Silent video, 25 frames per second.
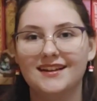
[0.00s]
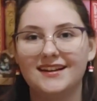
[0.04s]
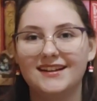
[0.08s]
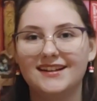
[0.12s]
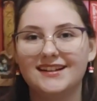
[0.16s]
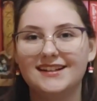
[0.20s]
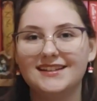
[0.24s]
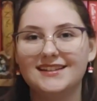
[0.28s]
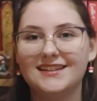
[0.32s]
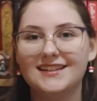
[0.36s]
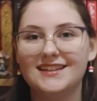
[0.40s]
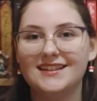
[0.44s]

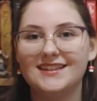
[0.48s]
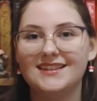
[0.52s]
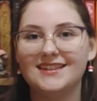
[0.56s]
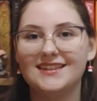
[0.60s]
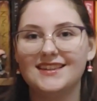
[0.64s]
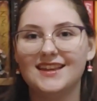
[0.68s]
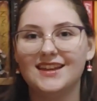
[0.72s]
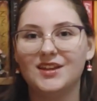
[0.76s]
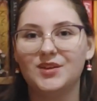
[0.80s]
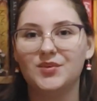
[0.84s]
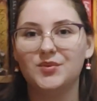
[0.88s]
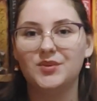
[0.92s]
Because it's
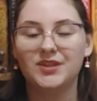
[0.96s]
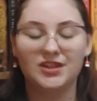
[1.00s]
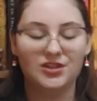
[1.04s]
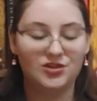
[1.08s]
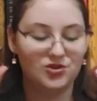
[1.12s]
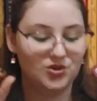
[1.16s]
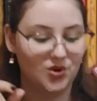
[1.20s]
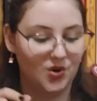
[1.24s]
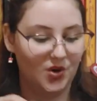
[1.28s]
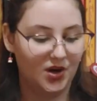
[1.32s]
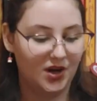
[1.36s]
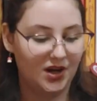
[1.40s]
like really
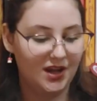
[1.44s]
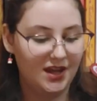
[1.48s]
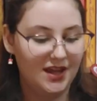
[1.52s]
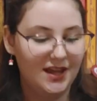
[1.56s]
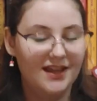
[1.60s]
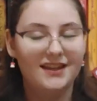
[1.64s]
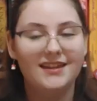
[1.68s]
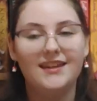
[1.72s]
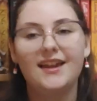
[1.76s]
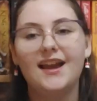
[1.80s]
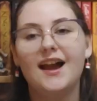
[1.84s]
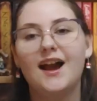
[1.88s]
short.
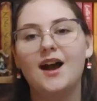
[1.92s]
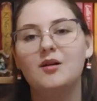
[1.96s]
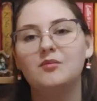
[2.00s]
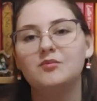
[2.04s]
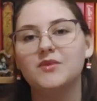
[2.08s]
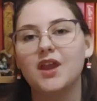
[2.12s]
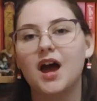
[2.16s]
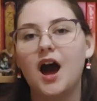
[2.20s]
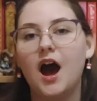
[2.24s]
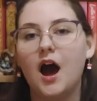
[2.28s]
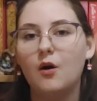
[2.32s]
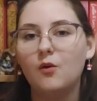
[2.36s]
Yeah,
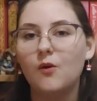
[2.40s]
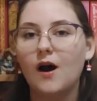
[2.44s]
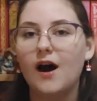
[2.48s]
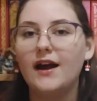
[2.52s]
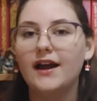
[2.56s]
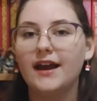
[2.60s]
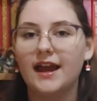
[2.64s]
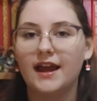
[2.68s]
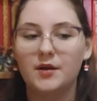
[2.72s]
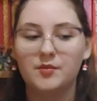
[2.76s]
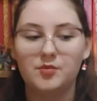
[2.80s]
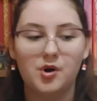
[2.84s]
a
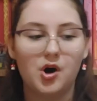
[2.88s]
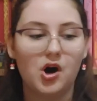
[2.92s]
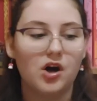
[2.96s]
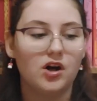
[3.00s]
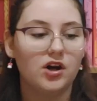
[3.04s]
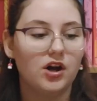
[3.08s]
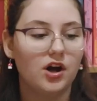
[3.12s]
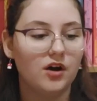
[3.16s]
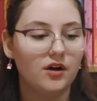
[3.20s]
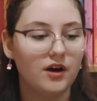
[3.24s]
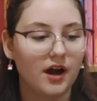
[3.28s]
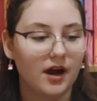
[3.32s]
YA
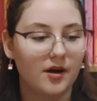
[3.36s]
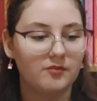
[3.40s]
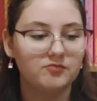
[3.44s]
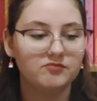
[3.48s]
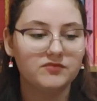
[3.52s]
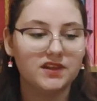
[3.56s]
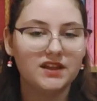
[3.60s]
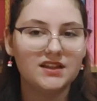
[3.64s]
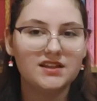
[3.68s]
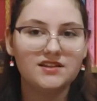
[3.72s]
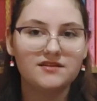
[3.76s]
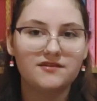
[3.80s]
book. Okay,
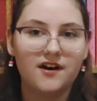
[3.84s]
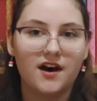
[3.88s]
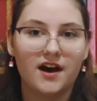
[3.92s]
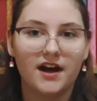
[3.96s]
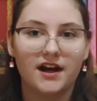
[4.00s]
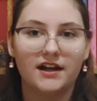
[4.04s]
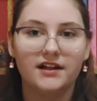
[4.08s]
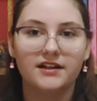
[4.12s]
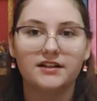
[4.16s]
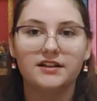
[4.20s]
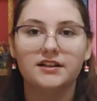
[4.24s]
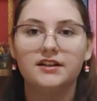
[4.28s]
that's
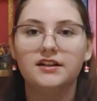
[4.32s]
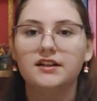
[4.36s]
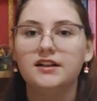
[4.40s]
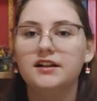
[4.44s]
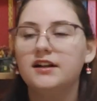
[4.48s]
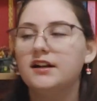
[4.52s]
fine.